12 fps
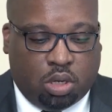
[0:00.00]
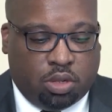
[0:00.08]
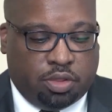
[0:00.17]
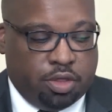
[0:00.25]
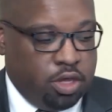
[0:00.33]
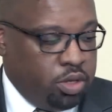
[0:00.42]

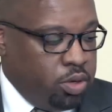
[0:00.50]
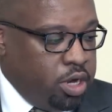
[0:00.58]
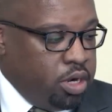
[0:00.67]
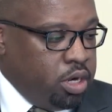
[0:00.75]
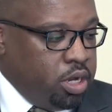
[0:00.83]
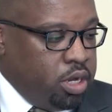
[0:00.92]
Thank you,
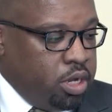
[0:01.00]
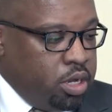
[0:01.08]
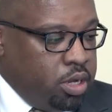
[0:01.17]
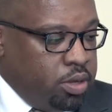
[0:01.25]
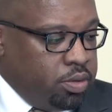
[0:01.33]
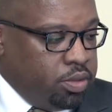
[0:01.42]
and
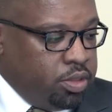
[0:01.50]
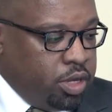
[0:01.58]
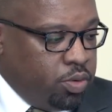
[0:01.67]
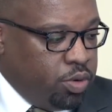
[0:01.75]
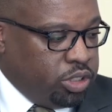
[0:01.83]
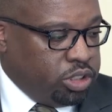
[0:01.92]
the
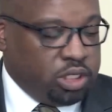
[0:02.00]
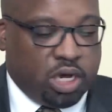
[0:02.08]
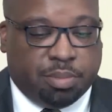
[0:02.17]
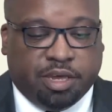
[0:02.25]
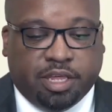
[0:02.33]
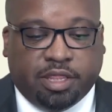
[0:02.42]
questions are
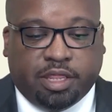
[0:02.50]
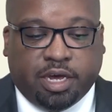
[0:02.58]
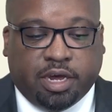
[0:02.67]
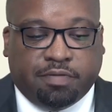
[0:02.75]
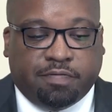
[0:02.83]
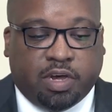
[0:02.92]
coming in thick
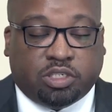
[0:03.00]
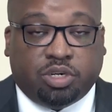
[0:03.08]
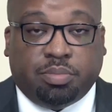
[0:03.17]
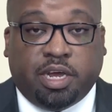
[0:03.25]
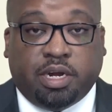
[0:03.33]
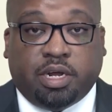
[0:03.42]
and fast.
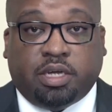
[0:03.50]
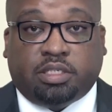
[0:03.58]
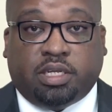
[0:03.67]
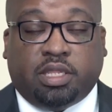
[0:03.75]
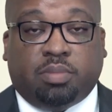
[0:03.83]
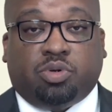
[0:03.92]
Reminder,
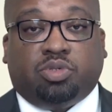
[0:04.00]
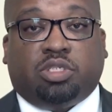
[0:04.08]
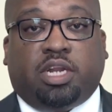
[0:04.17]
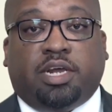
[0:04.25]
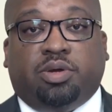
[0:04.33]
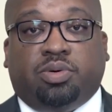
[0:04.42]
send them through
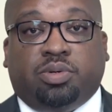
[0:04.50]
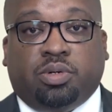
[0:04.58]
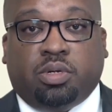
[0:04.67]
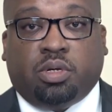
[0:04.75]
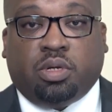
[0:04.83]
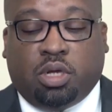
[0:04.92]
Slido,
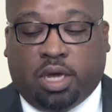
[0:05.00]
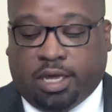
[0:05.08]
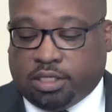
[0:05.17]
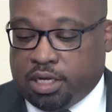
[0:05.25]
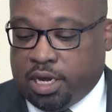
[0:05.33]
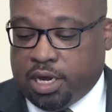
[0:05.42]

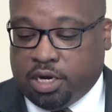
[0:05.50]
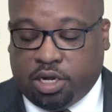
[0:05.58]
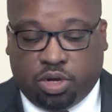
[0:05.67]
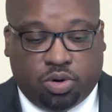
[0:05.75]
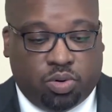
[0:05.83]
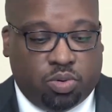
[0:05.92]

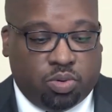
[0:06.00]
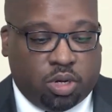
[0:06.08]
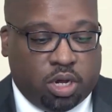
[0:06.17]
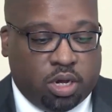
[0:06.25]
SLIDO.